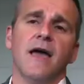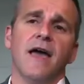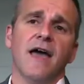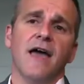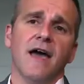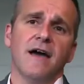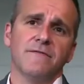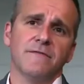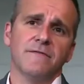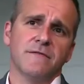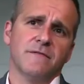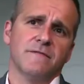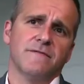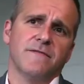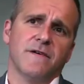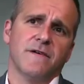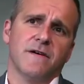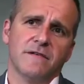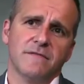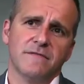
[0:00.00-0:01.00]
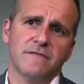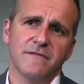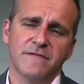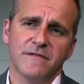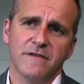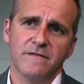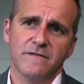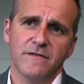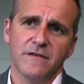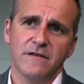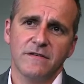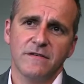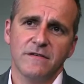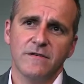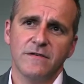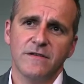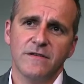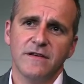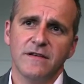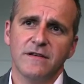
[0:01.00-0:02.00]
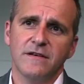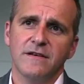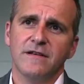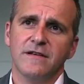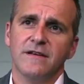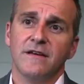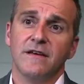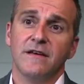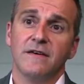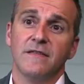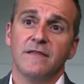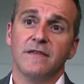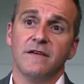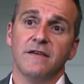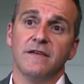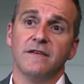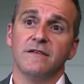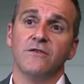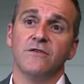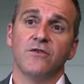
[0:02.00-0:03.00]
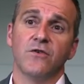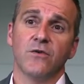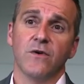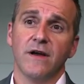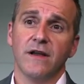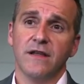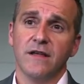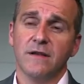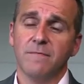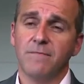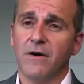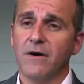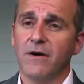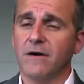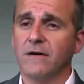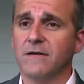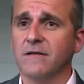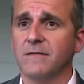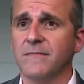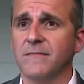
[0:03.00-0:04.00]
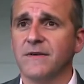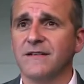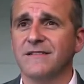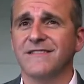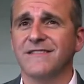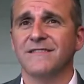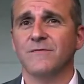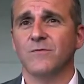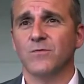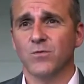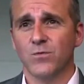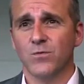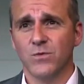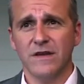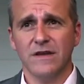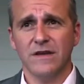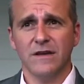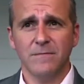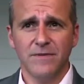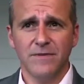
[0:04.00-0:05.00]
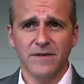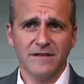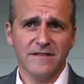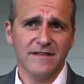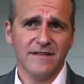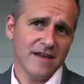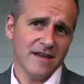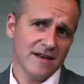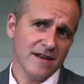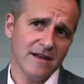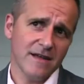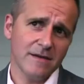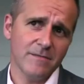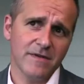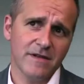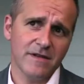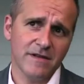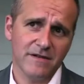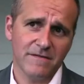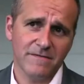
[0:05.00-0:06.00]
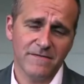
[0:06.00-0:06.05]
After the fall of the Soviet Union, the Ukrainian parliament rehabilitated him in an